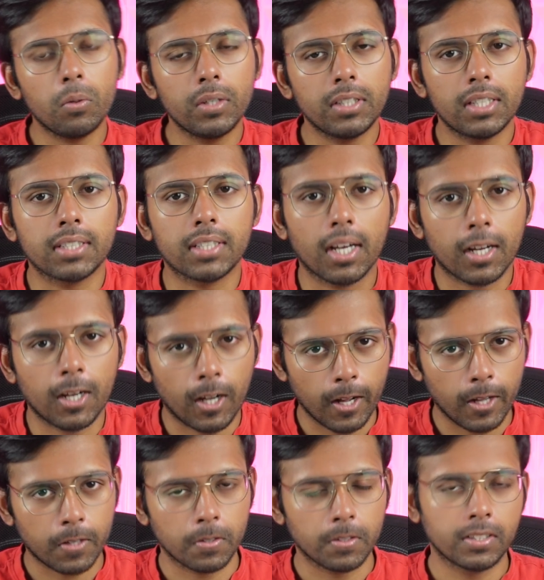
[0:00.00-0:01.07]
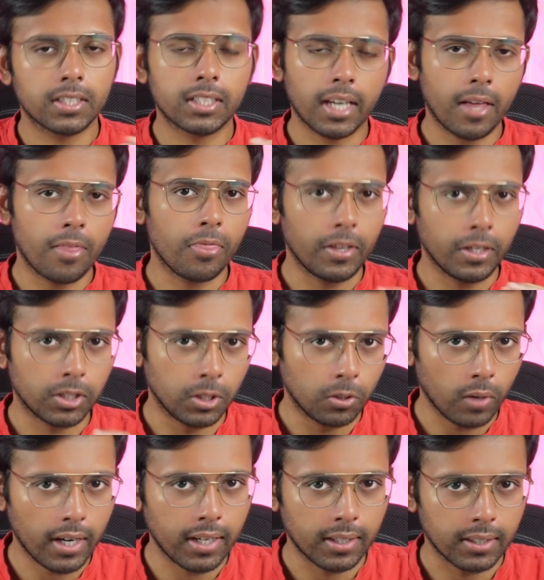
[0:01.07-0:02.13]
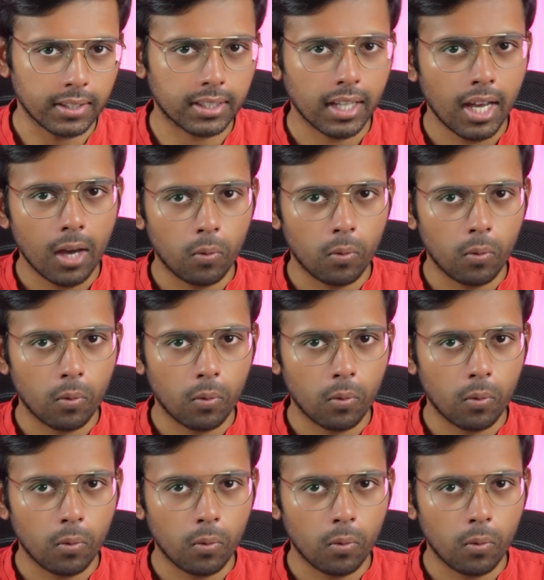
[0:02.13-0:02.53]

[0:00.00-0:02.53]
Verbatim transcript: we see circular icons in these new renders,